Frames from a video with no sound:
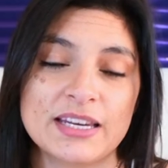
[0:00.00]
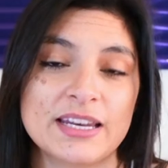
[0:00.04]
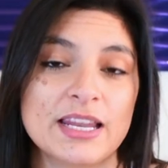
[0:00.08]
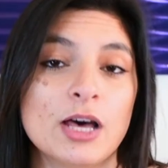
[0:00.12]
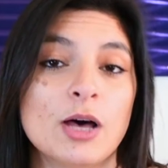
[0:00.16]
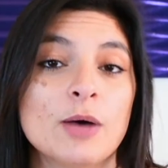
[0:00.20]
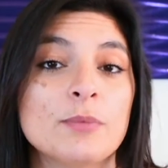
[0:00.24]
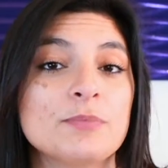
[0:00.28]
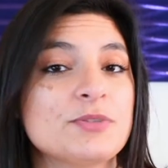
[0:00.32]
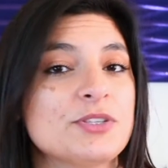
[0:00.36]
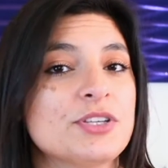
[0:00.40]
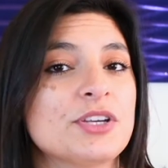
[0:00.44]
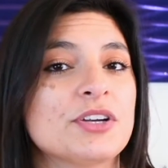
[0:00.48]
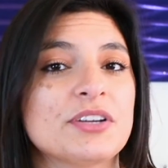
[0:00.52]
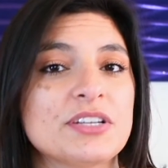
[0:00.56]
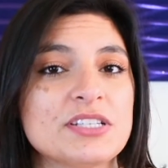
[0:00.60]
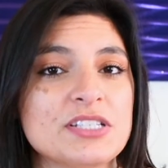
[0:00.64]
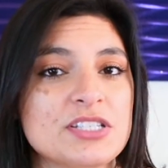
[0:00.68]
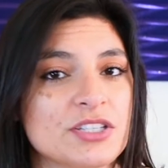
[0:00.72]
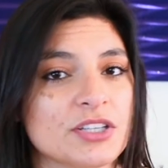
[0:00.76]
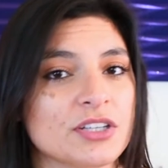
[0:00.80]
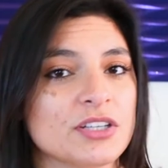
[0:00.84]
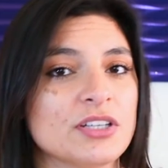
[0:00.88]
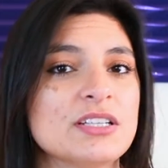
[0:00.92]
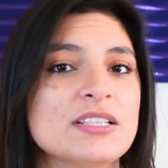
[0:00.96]
It helps your
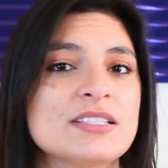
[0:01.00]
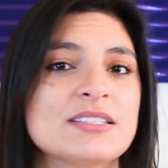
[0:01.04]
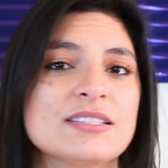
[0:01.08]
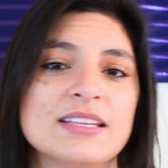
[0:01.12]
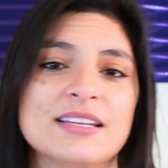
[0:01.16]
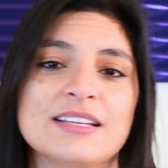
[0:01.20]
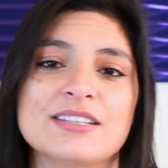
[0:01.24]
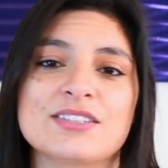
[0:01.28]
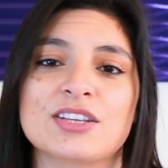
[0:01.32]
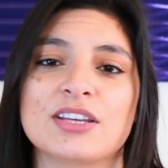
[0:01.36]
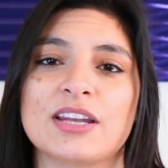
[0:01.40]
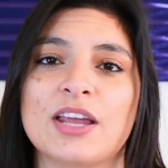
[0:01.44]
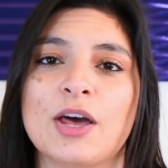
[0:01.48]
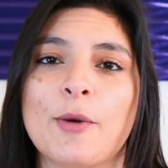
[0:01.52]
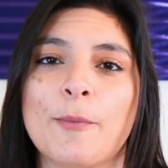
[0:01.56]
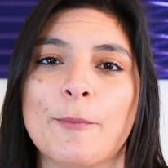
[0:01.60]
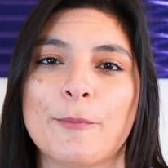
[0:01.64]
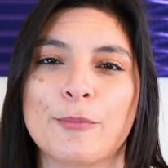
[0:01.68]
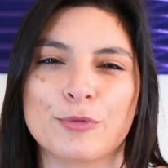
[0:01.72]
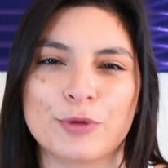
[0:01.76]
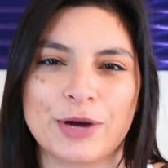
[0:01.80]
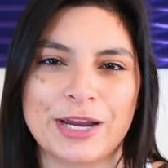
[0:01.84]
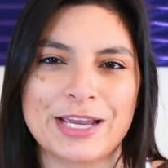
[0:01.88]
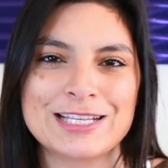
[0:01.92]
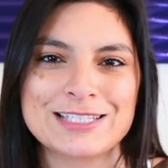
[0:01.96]
endurance and it's gonna help
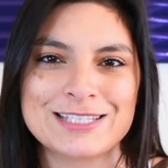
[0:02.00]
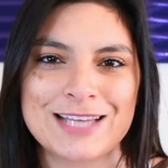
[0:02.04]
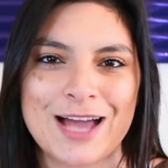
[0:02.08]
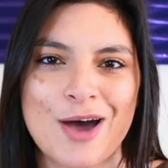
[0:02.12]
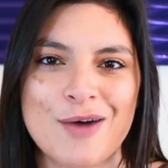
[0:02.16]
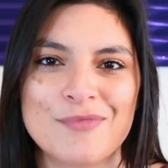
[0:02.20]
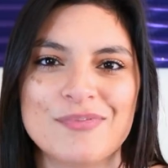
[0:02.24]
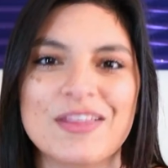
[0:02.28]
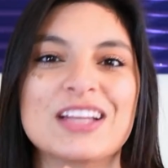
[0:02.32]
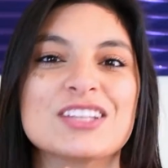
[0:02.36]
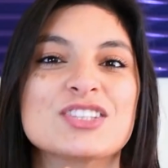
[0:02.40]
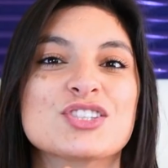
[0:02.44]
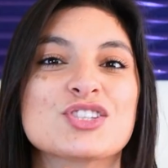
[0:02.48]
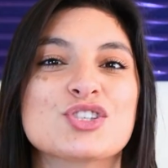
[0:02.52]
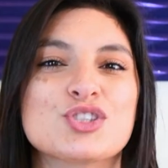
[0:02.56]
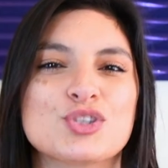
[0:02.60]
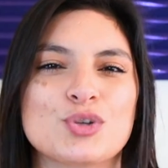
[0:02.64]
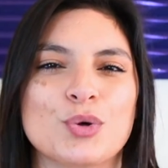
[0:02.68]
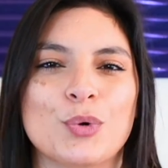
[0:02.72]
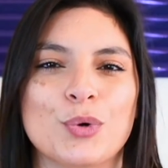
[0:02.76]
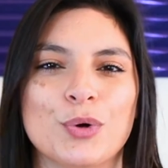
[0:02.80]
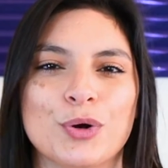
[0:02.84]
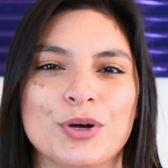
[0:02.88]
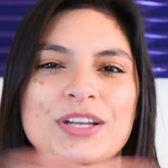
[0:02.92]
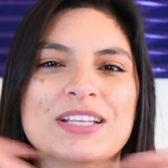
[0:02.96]
break down that
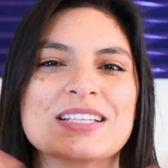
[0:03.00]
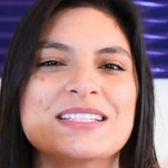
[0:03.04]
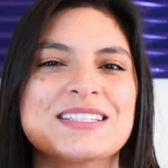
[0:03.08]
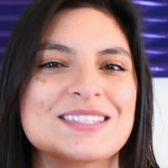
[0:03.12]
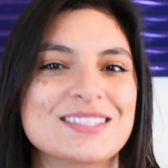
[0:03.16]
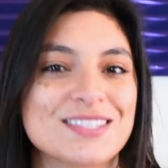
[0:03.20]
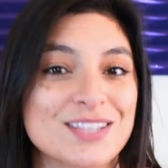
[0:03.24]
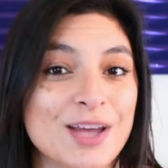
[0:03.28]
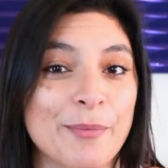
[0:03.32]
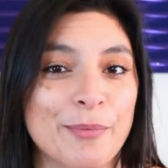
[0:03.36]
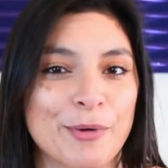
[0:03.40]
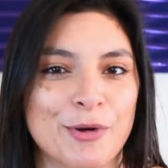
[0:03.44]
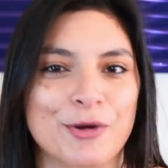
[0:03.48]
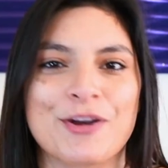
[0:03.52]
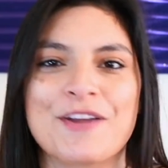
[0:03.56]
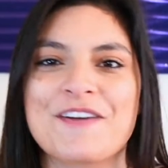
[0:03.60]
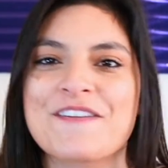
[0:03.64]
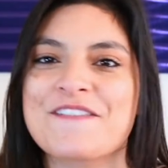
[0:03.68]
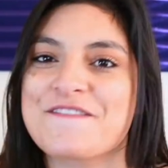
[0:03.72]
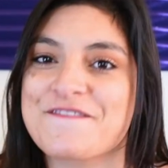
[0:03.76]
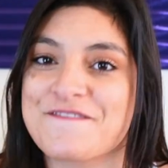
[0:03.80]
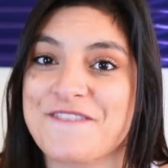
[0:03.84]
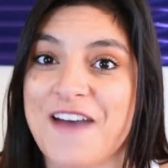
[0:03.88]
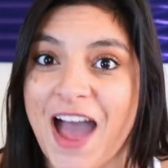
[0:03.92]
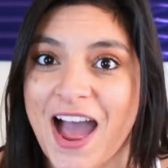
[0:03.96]
stored, stubborn
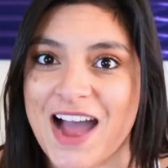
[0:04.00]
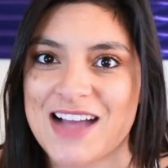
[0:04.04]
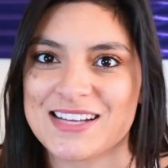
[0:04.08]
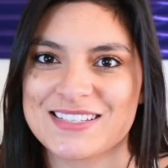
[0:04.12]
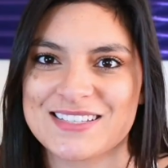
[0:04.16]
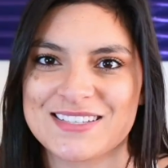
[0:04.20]
fat.